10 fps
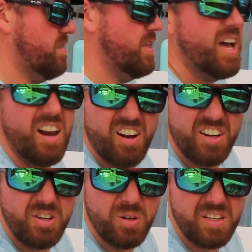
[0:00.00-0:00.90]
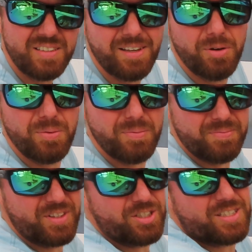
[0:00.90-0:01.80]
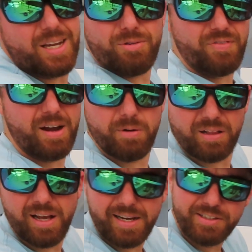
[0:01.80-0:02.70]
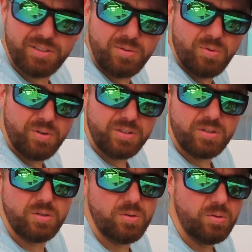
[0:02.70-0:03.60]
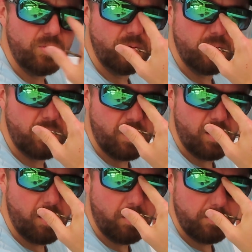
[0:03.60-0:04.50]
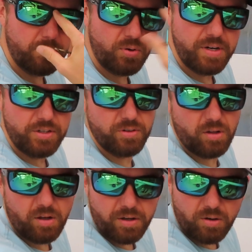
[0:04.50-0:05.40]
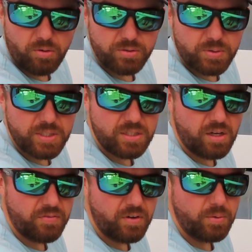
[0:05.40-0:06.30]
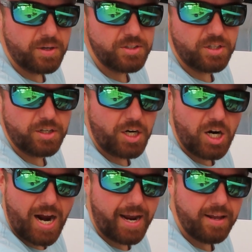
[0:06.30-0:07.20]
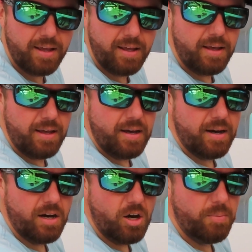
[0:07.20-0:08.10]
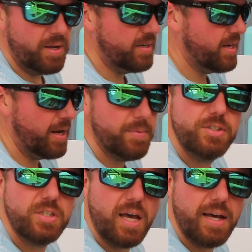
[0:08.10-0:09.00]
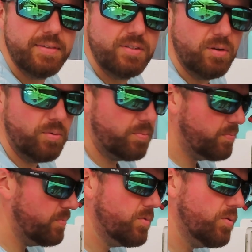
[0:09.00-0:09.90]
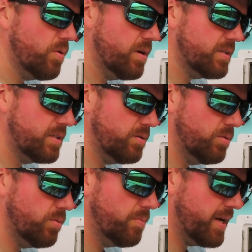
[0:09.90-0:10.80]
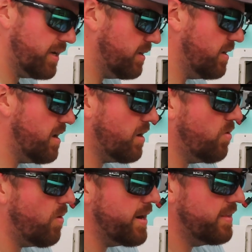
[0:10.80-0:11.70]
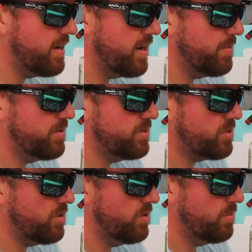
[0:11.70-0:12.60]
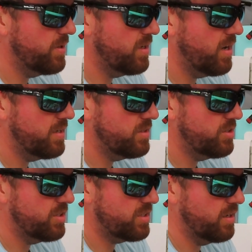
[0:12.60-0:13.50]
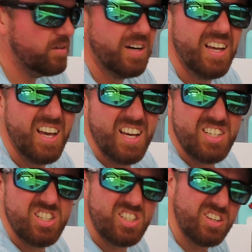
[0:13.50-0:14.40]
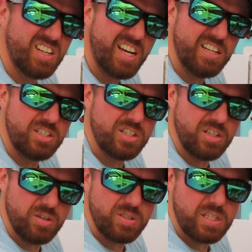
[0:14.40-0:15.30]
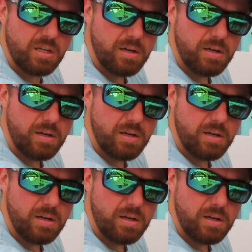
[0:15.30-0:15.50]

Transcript: That ought to do it. So just like with fiberglass, you want to pre-drill all your holes with this stuff, otherwise you're going to crack and damage that. So you want to make it not quite the diameter of the screw, but not just under it, just so the edges of those